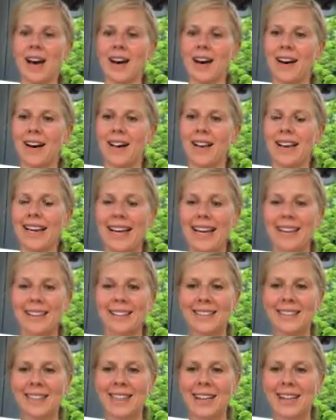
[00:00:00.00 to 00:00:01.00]
Hi
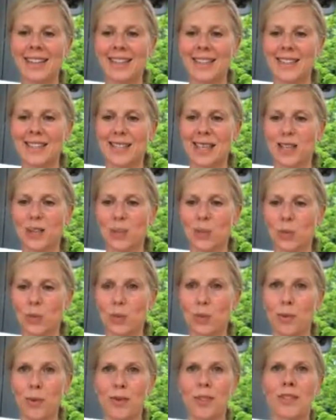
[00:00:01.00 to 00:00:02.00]
again, uh, this is Angela
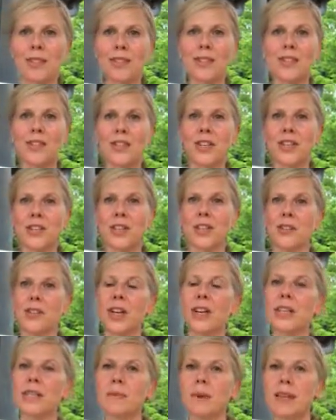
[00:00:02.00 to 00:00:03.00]
Warburton, traditional
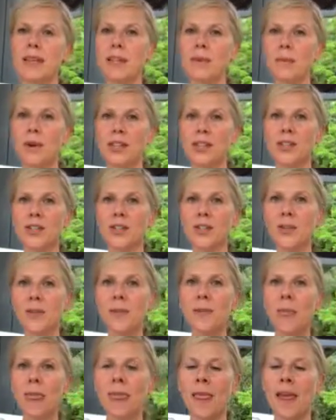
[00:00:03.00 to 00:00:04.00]
Chinese medicine practitioner,